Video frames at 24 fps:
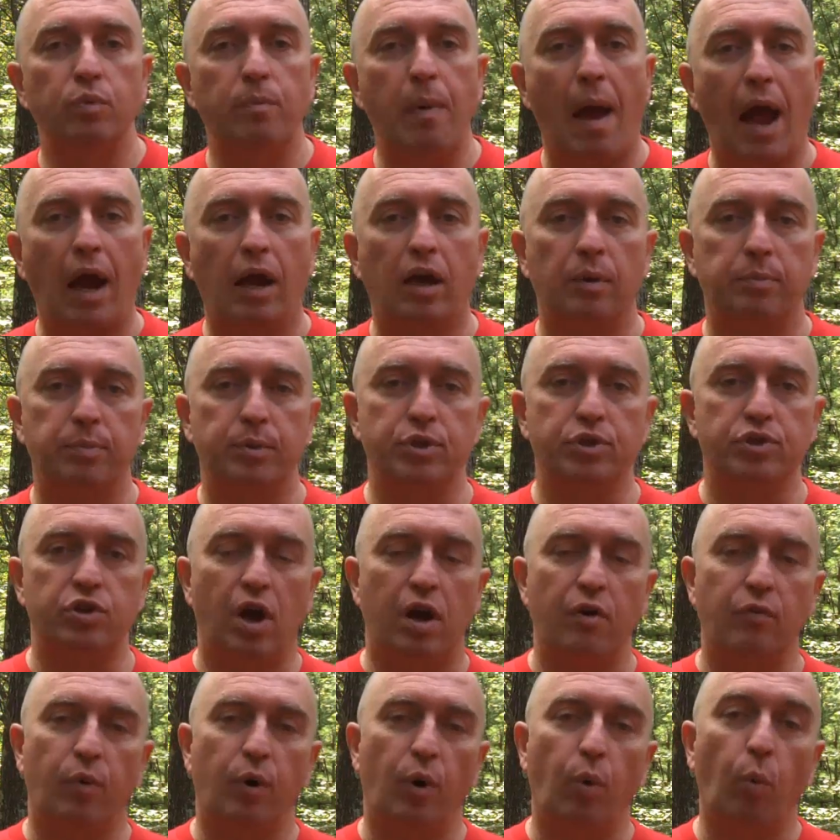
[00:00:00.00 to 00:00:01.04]
back up your
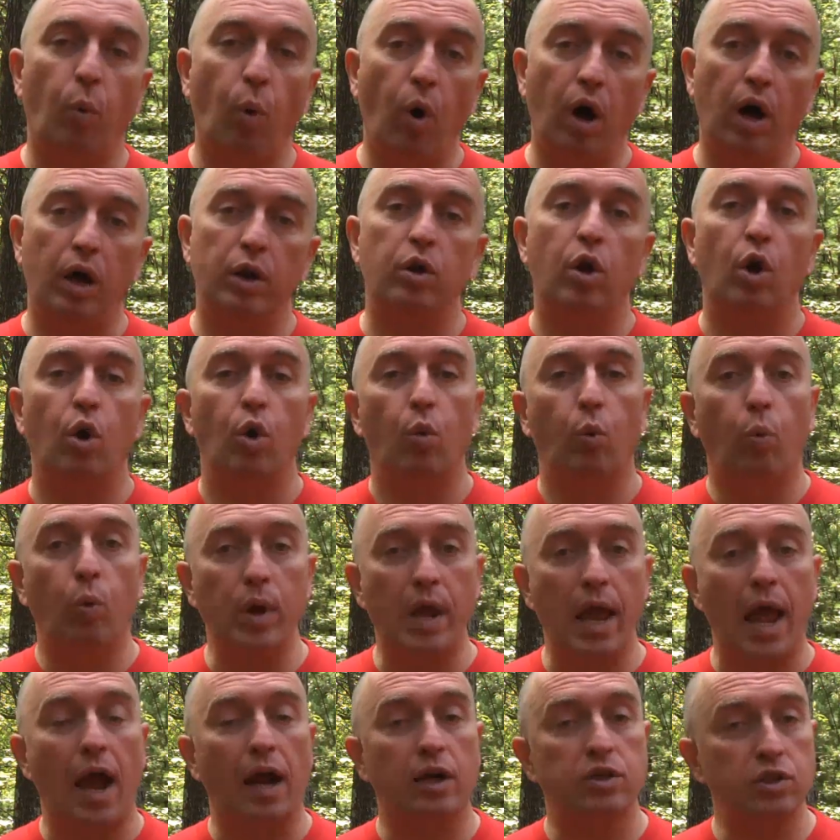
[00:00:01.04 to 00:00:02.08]
software. One,
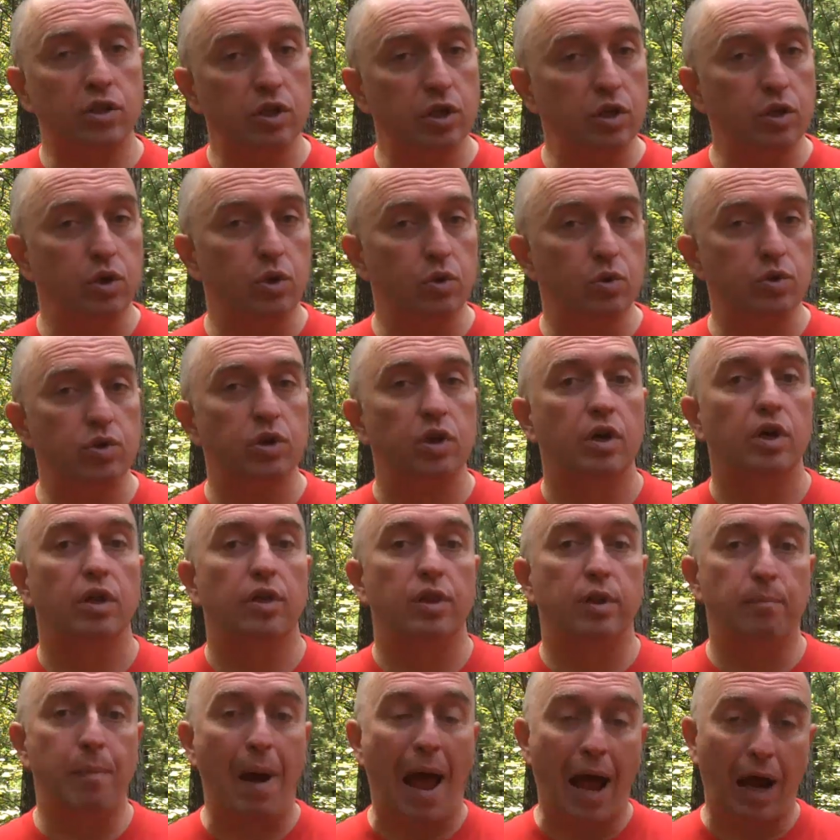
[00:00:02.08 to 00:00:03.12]
we actually use
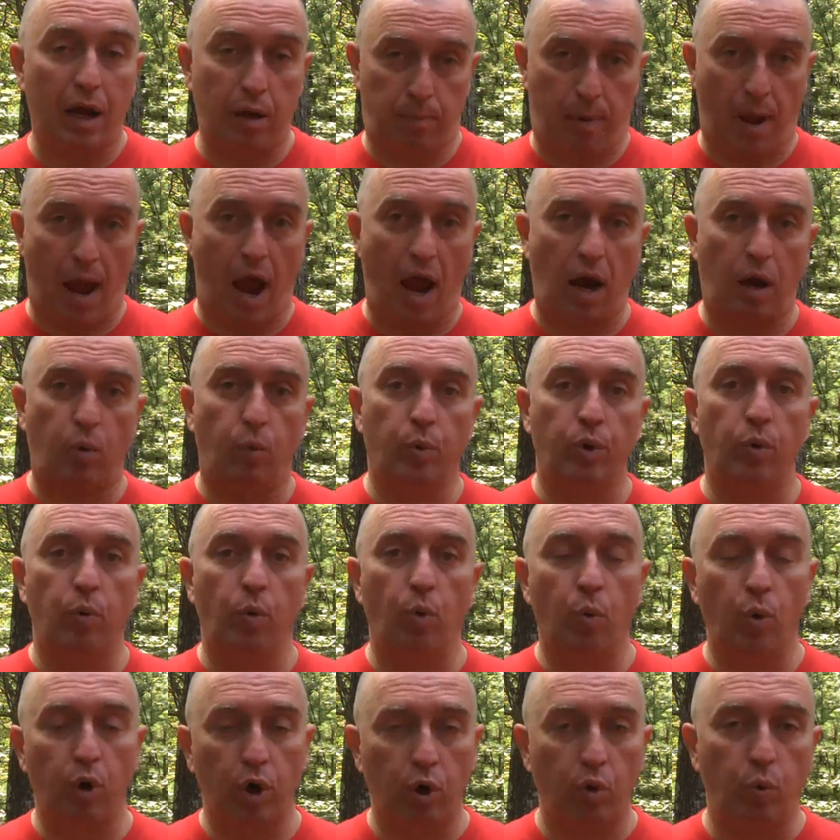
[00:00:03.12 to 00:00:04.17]
the BacPac. We will
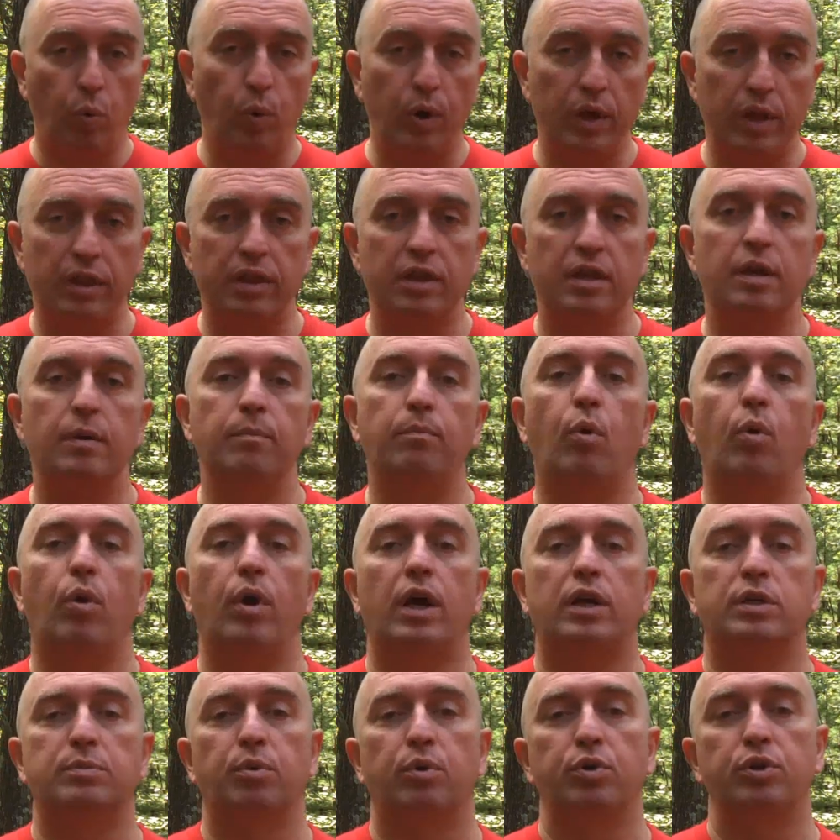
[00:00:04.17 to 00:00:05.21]
work with the
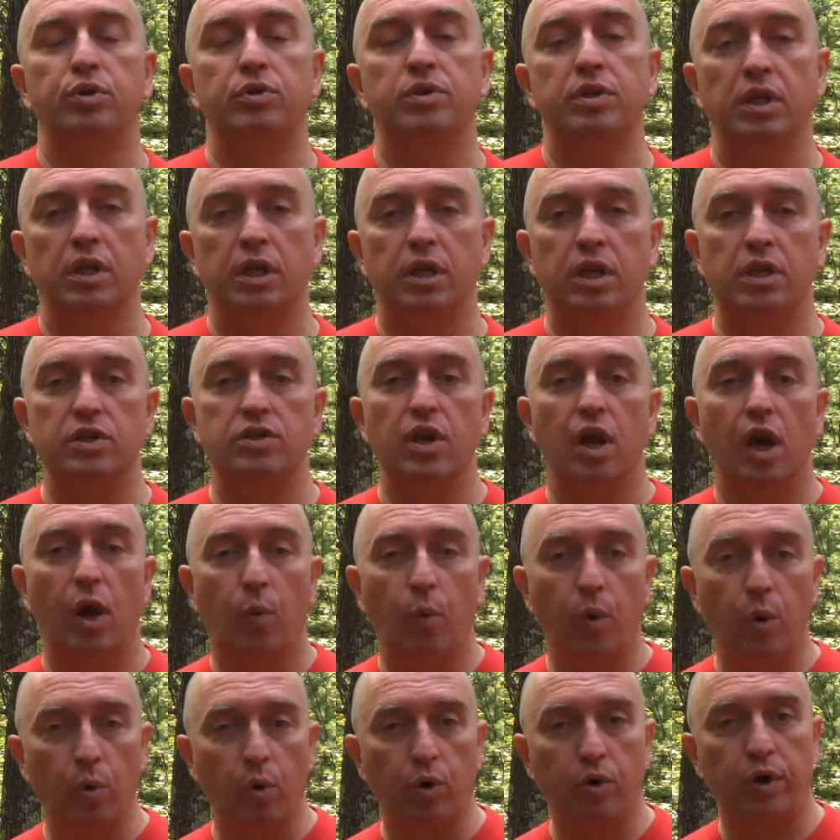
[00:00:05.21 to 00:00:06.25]
import-export utilities.
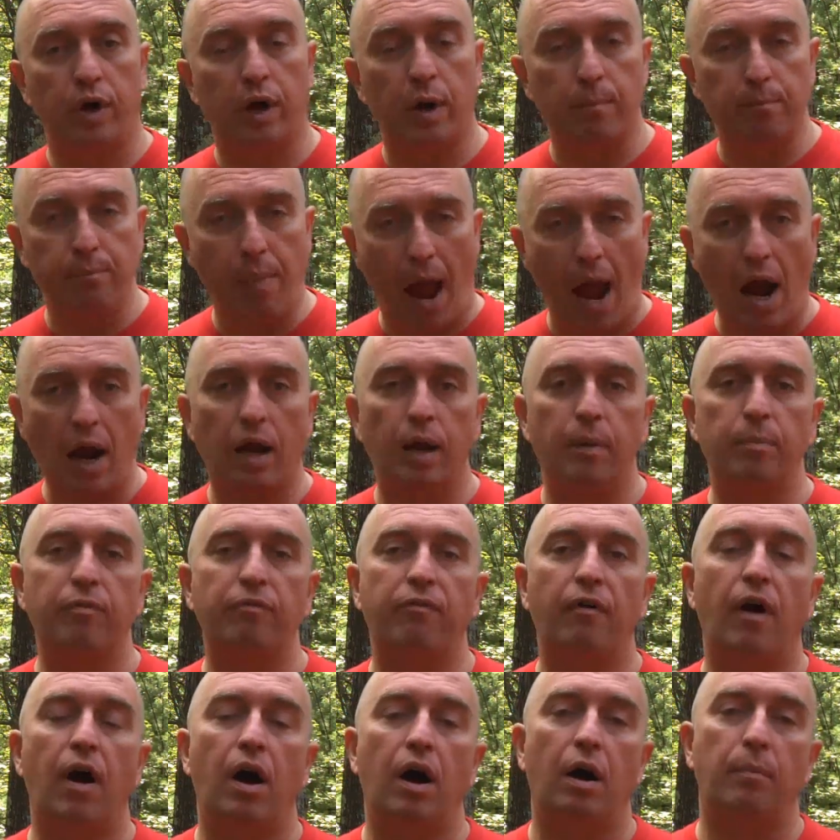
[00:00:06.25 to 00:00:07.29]
We will create a BacPac
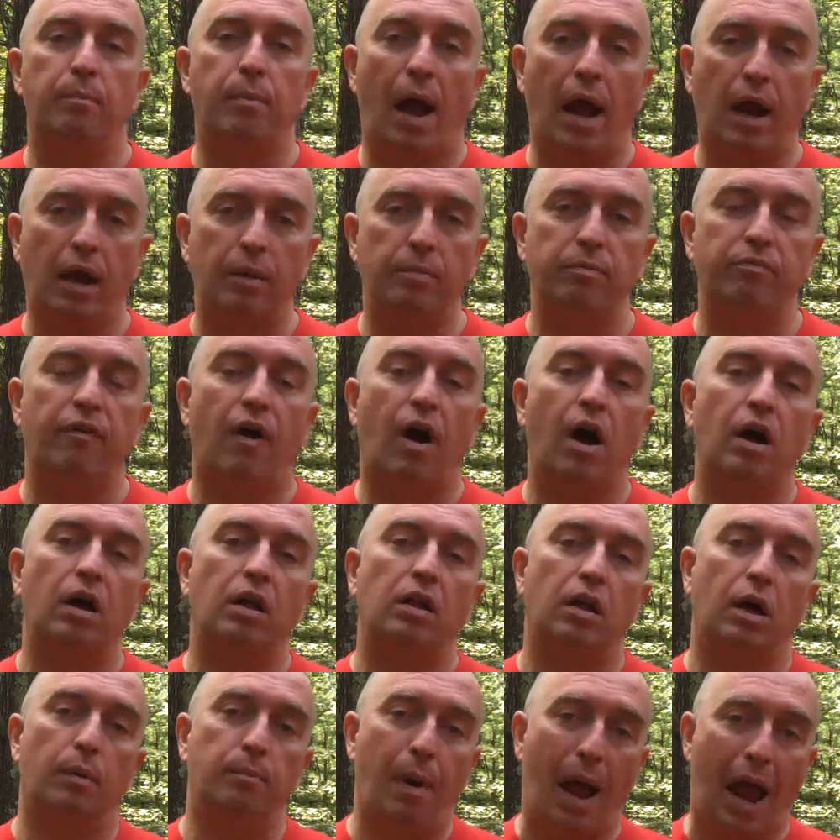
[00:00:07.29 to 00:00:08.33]

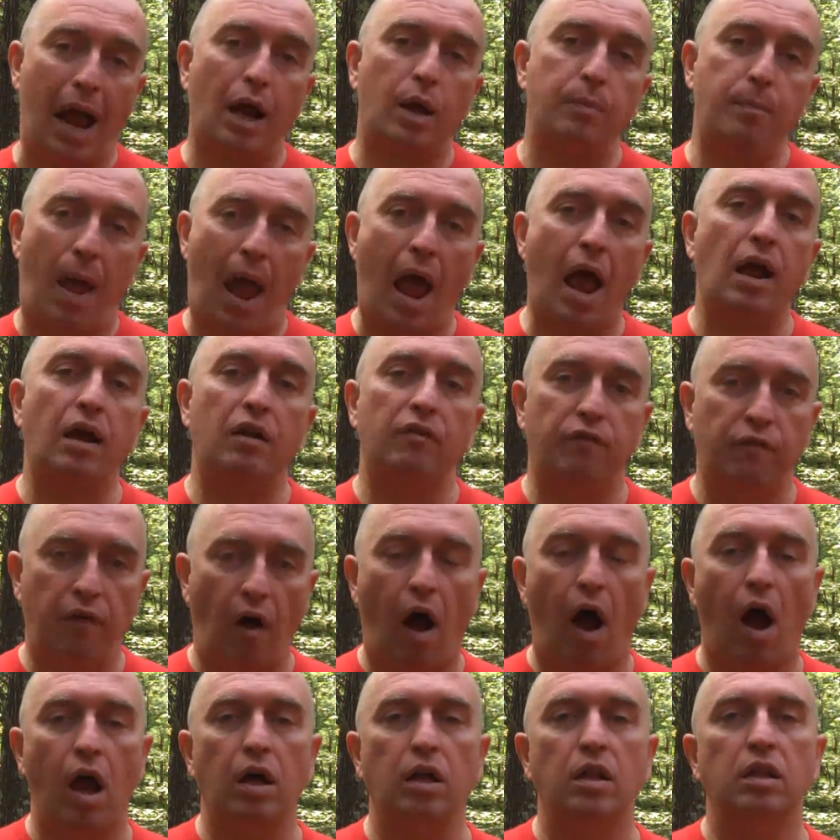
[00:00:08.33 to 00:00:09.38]

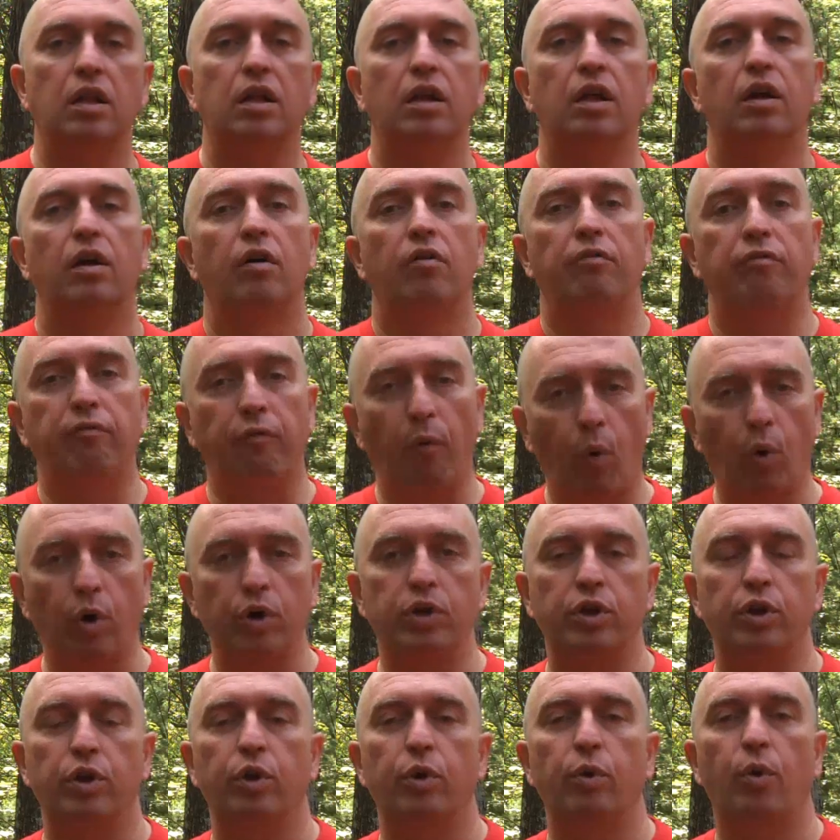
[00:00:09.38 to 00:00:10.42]
file for
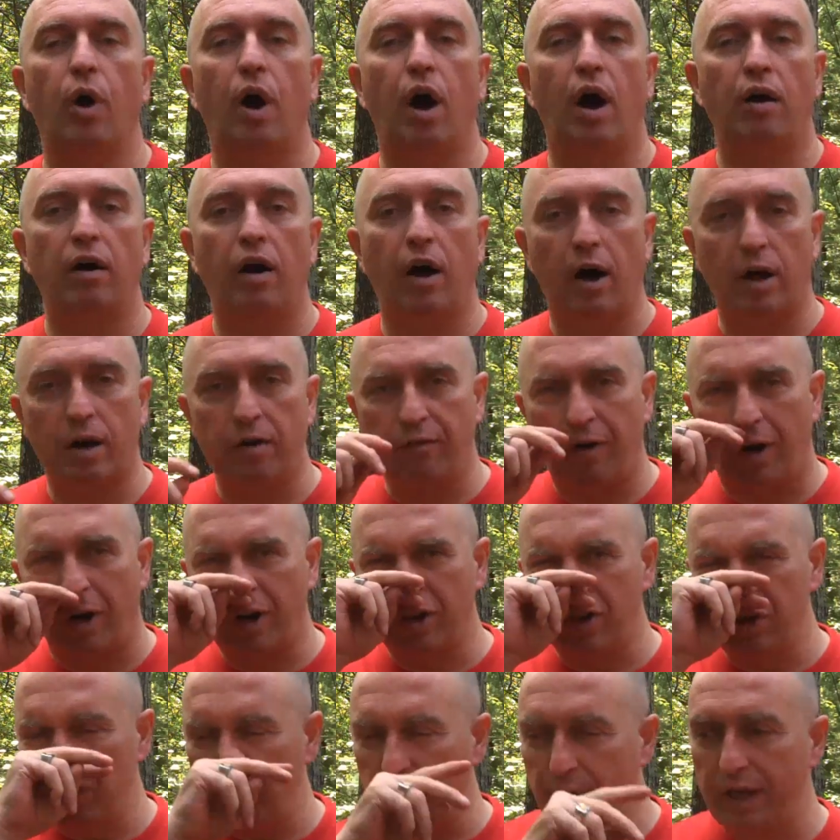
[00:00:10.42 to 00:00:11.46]
you out of our
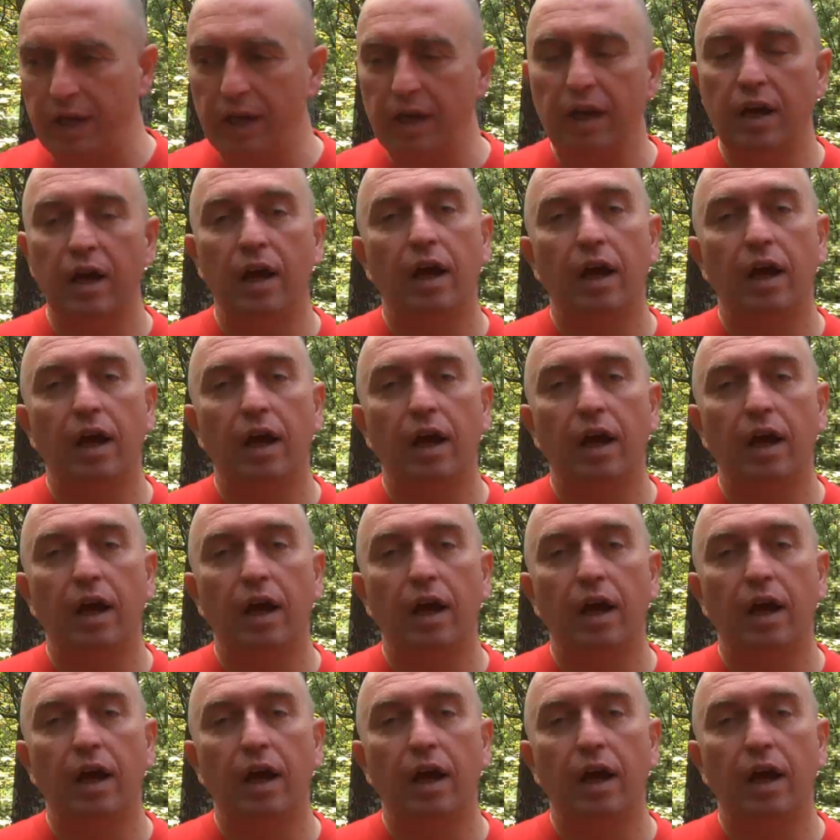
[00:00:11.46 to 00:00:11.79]
GUI,